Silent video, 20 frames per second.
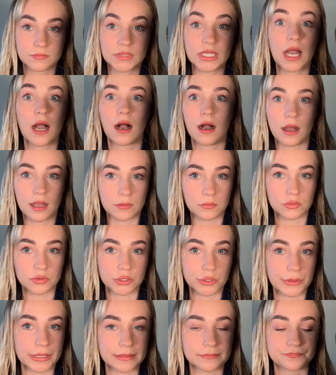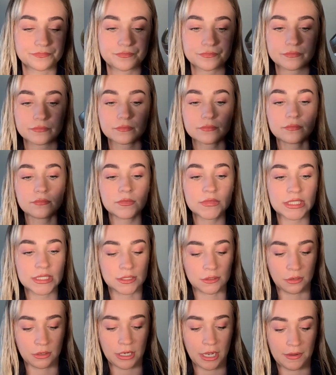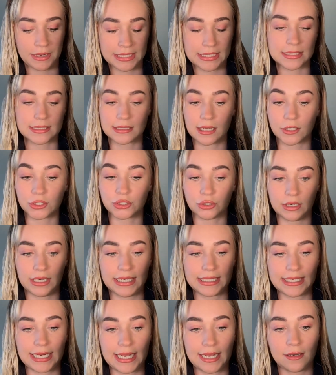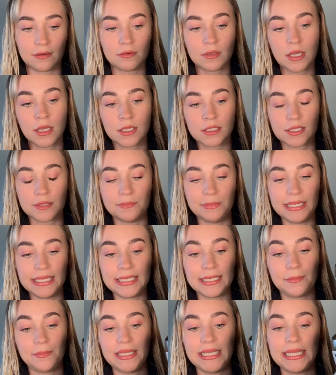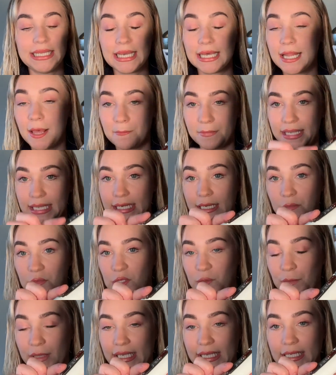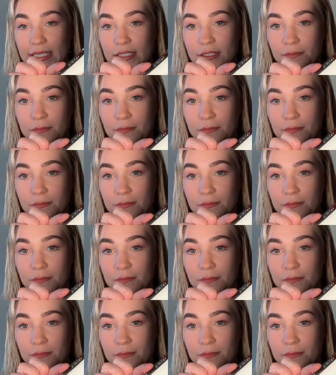I will do it. So I'll go in and start drying now. So medium heat and a medium speed.